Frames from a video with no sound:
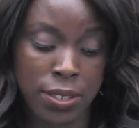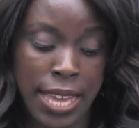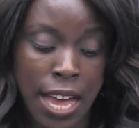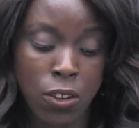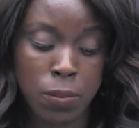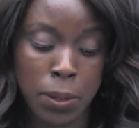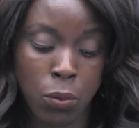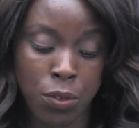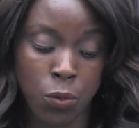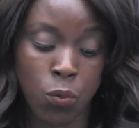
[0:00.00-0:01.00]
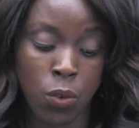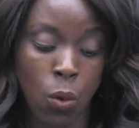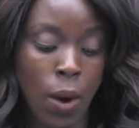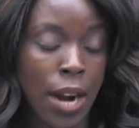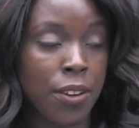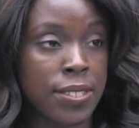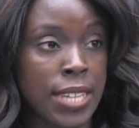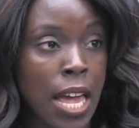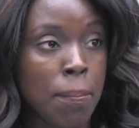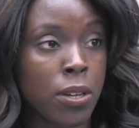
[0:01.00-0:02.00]
the House bill would require
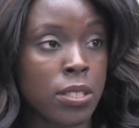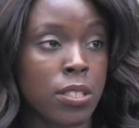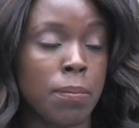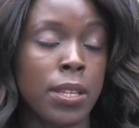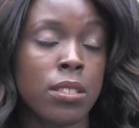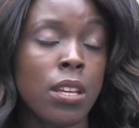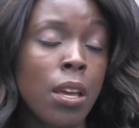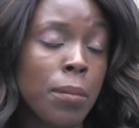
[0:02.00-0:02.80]
SNAP participants